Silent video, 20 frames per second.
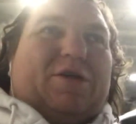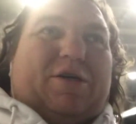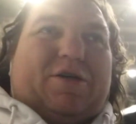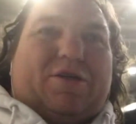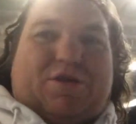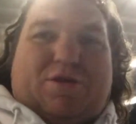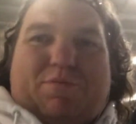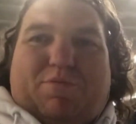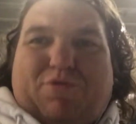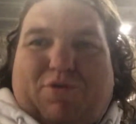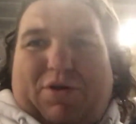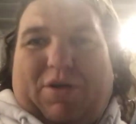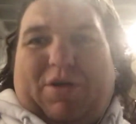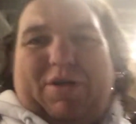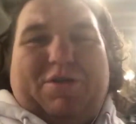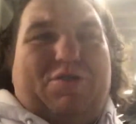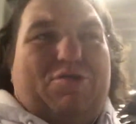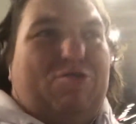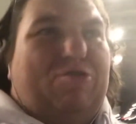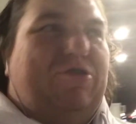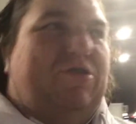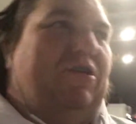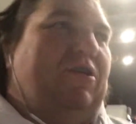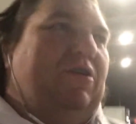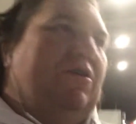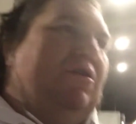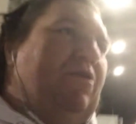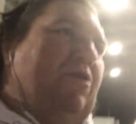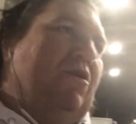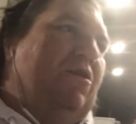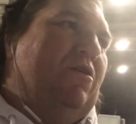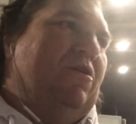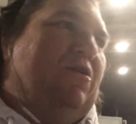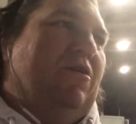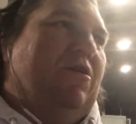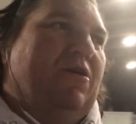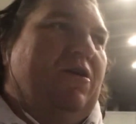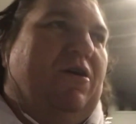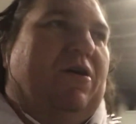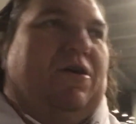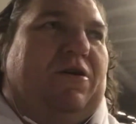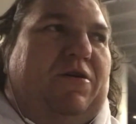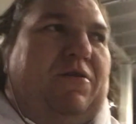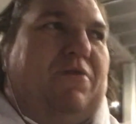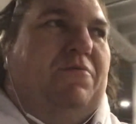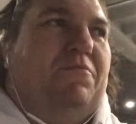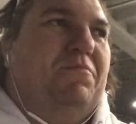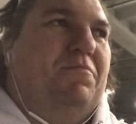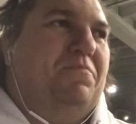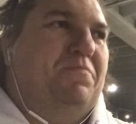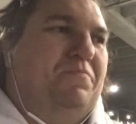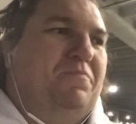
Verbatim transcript: actually pretty interesting. Um,